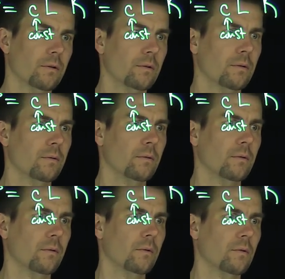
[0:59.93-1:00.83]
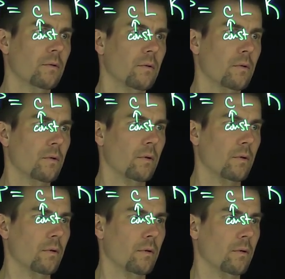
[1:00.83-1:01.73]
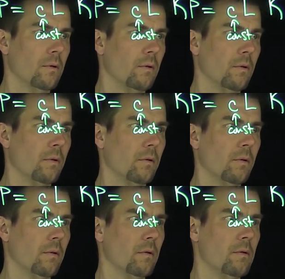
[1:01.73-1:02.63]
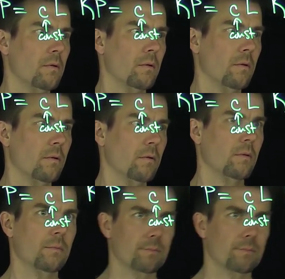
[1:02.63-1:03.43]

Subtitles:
[no speech]